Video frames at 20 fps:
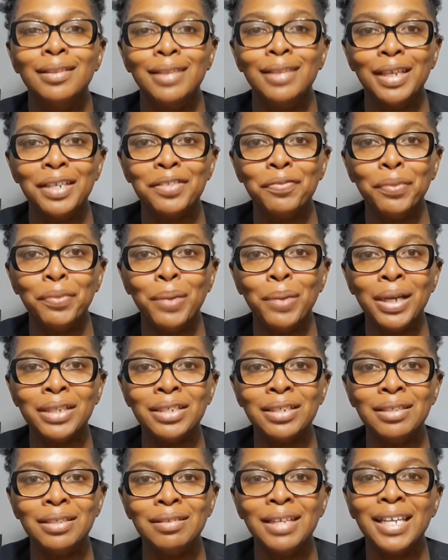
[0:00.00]
Thanks for
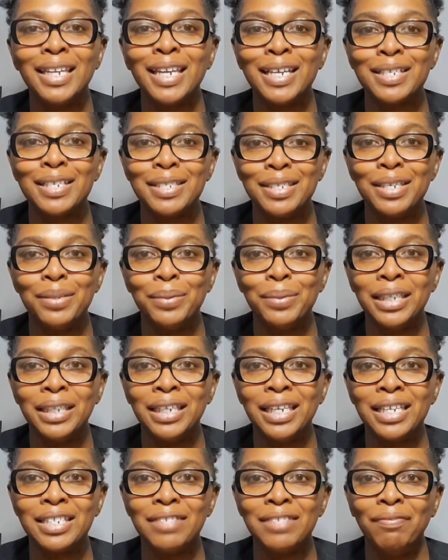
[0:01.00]
watching, and I'll see you in the
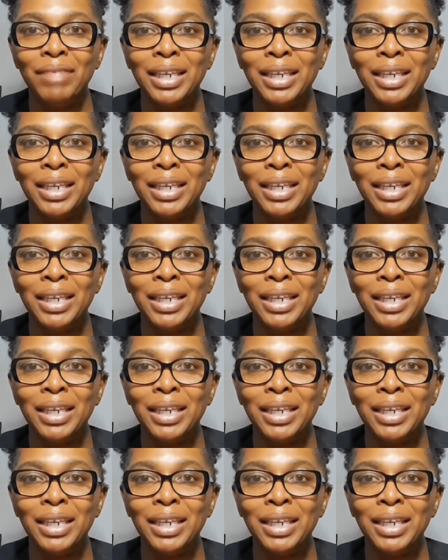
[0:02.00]
next